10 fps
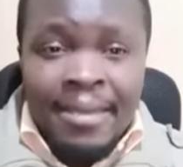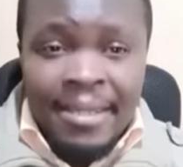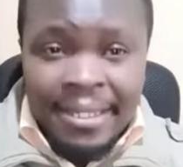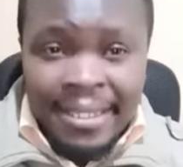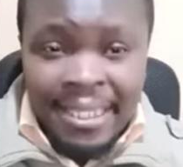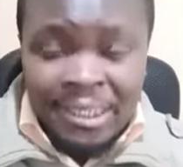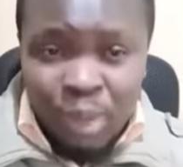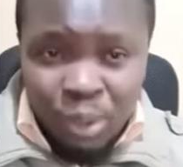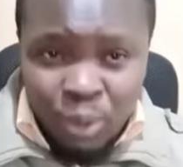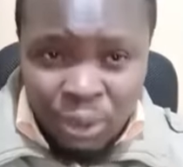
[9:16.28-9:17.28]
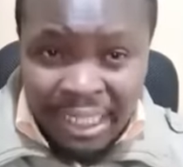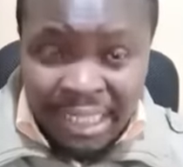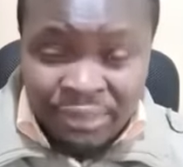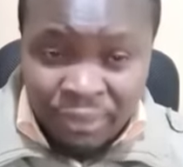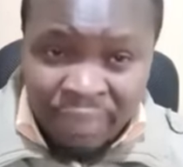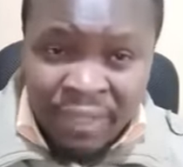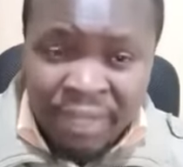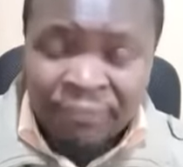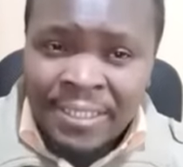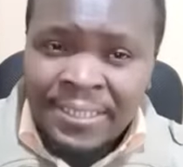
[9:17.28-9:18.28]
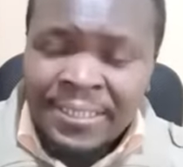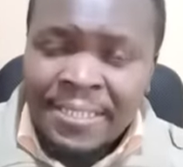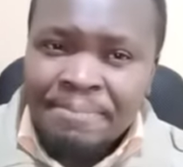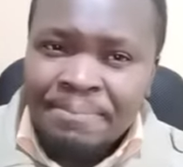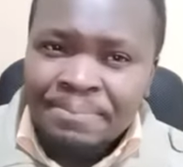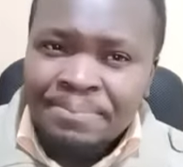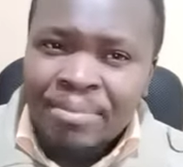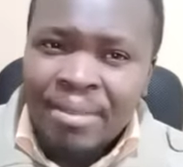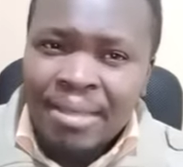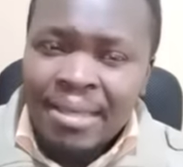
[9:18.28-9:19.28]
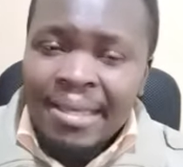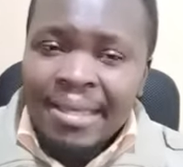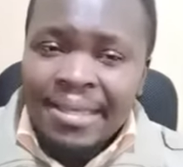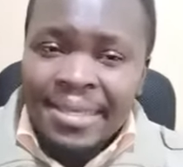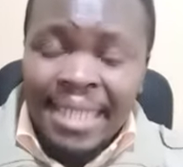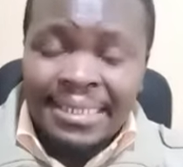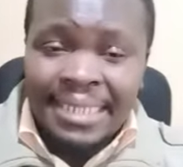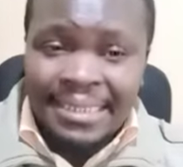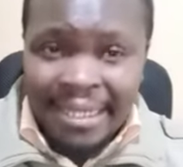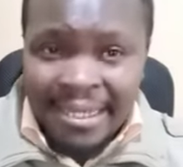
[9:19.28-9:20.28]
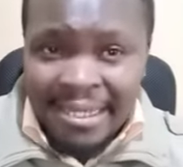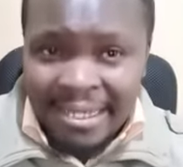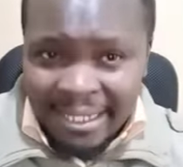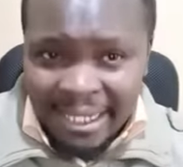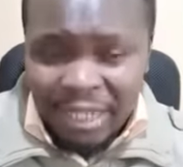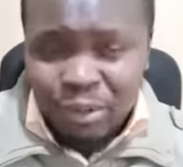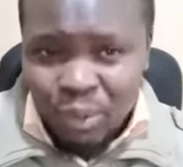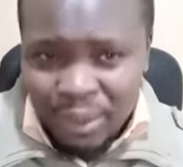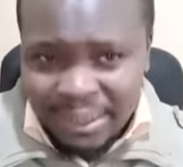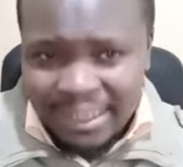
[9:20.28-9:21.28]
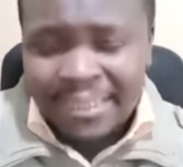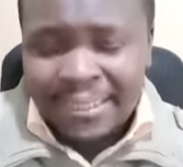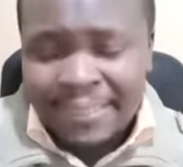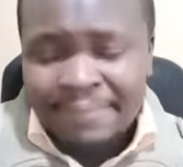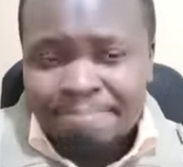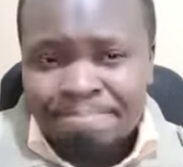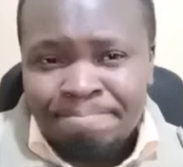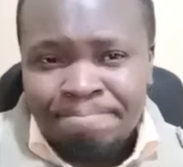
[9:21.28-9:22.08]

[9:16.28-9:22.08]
In case you are watching us for the very first time, just as I did indicate when we were starting,